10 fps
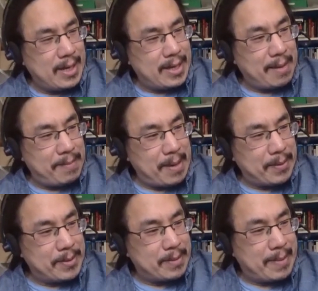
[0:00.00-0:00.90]
And that
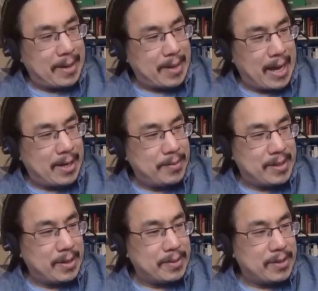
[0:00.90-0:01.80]
paper was about how we
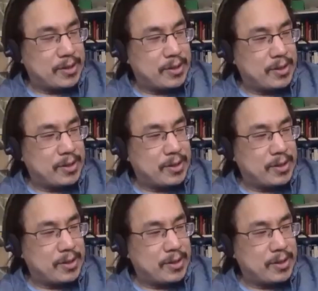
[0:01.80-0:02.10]
don't just